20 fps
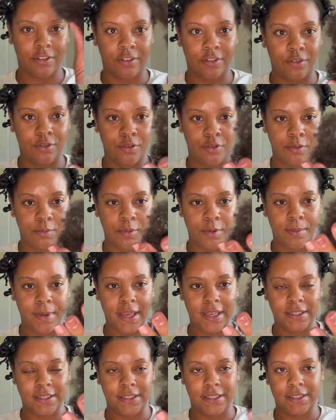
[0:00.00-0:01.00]
a normal
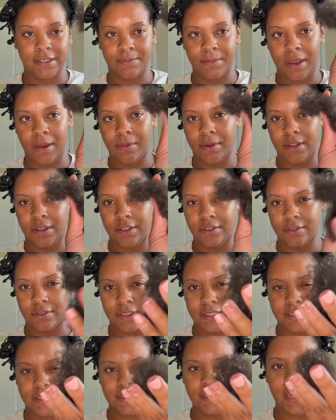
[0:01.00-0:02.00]
basis, maybe a little
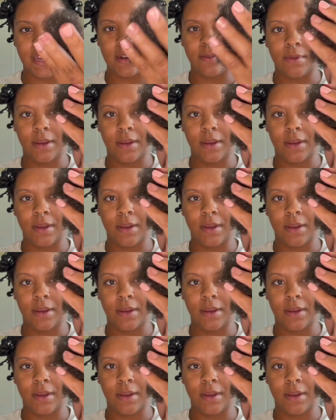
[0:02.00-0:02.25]
tiny